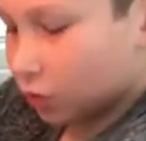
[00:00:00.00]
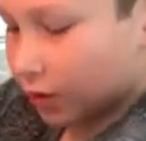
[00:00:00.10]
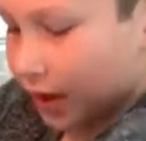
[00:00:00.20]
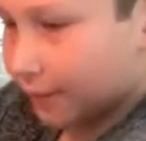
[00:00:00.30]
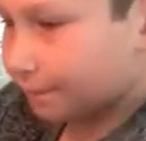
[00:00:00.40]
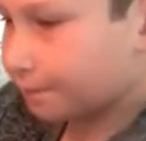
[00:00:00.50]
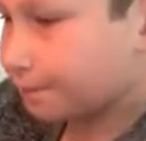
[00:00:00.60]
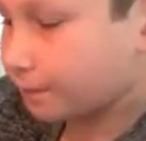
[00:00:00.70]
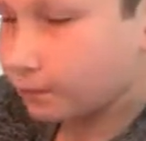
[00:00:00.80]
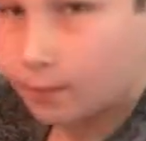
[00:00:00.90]
Okay,
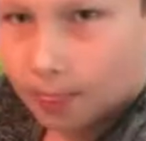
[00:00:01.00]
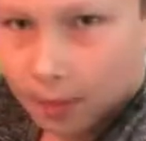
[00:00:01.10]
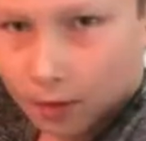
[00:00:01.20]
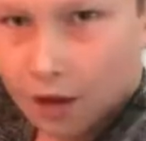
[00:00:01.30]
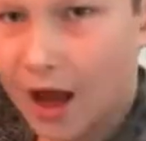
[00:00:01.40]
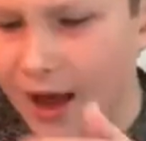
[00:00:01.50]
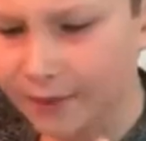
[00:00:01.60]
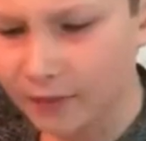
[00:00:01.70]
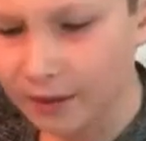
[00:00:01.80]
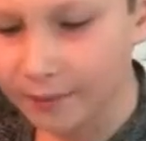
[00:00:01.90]

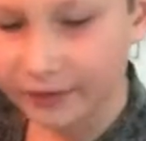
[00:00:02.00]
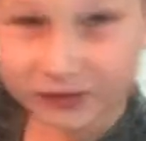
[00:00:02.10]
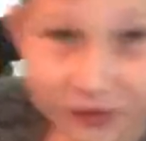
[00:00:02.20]
I'm a bit